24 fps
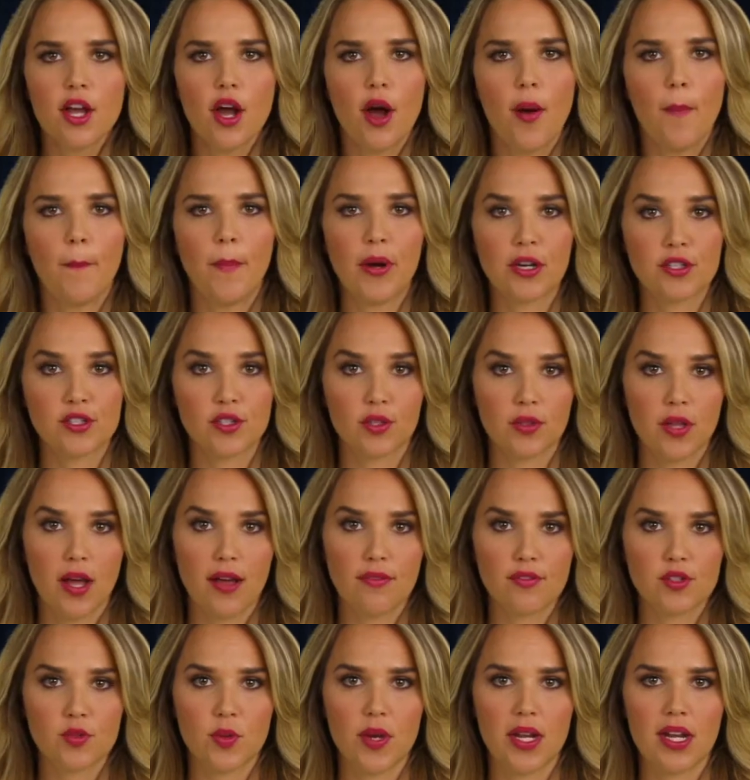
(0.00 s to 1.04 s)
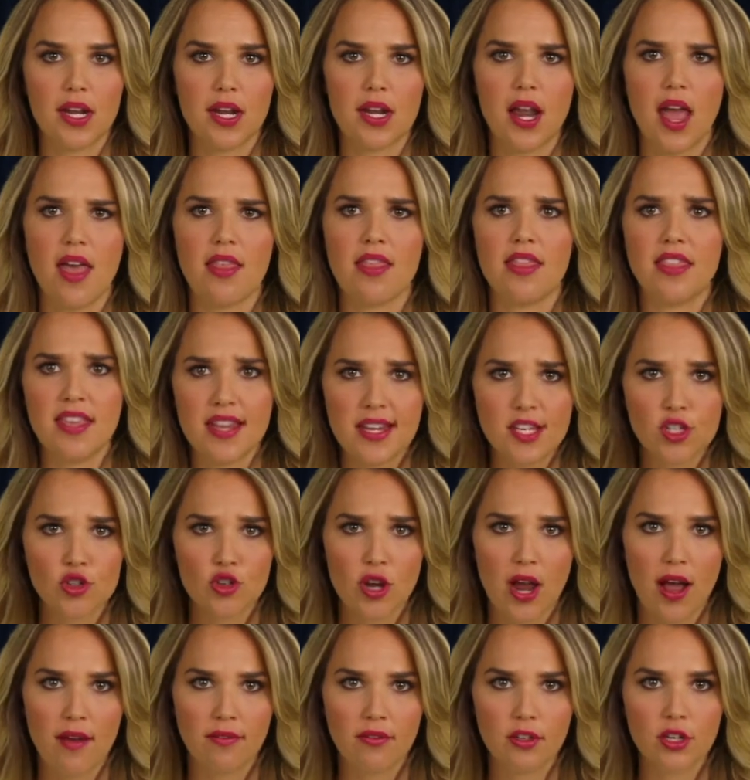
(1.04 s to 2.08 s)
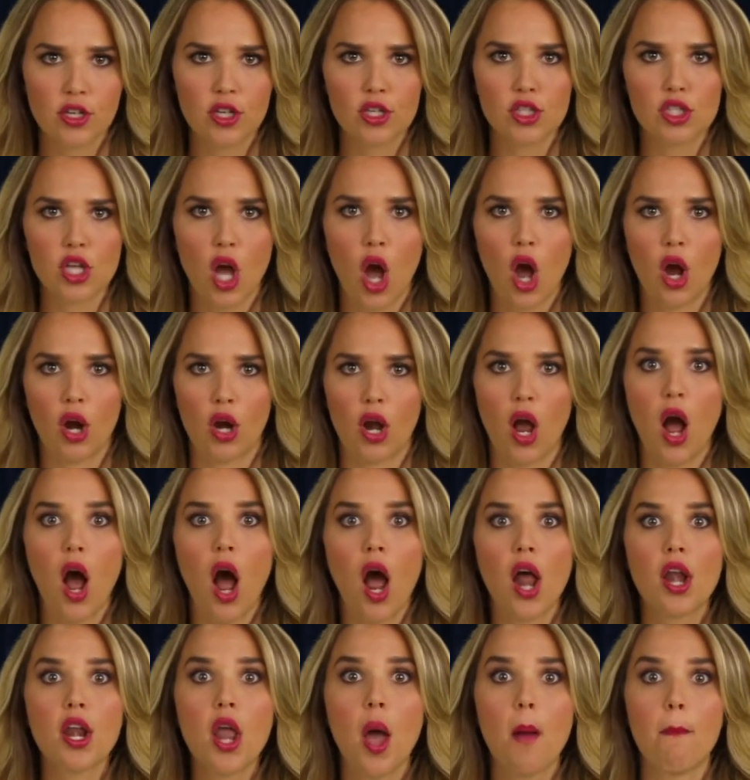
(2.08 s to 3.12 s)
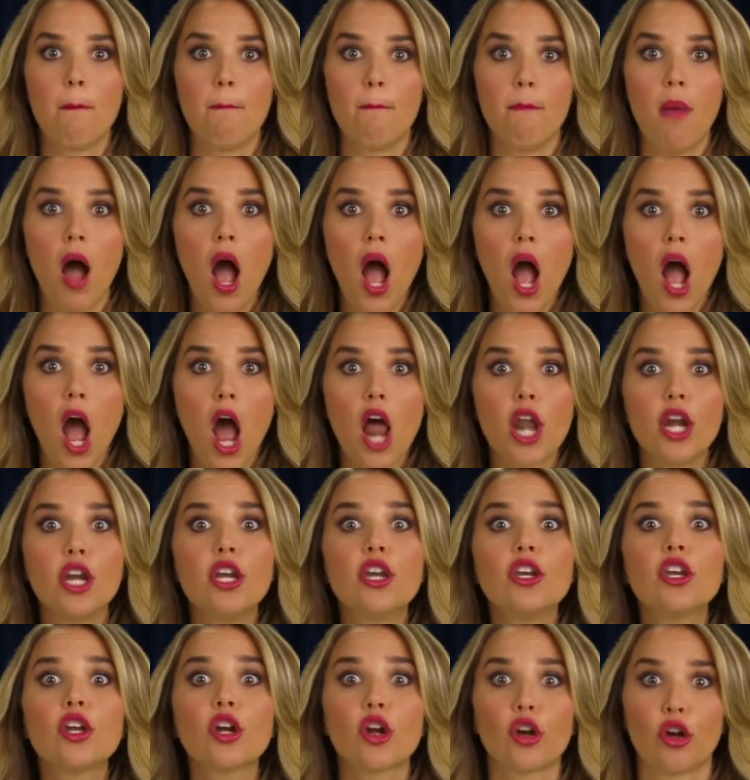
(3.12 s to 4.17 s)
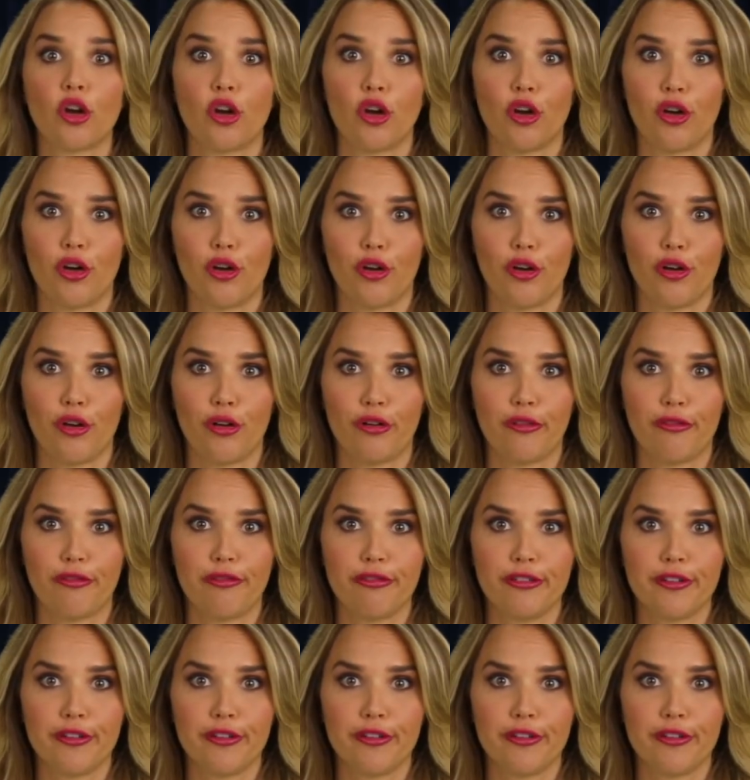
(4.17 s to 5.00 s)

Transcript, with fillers: Books are Love tweeted, these travelers are on my nerve.